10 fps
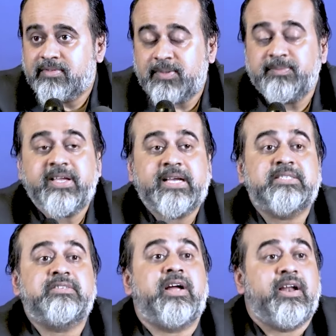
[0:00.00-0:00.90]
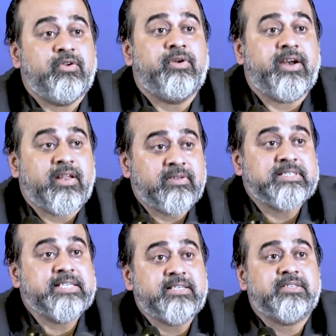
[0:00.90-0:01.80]
something extra to get even
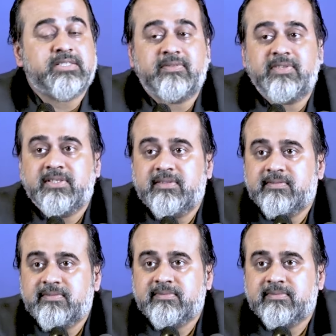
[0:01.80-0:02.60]
6 or 7.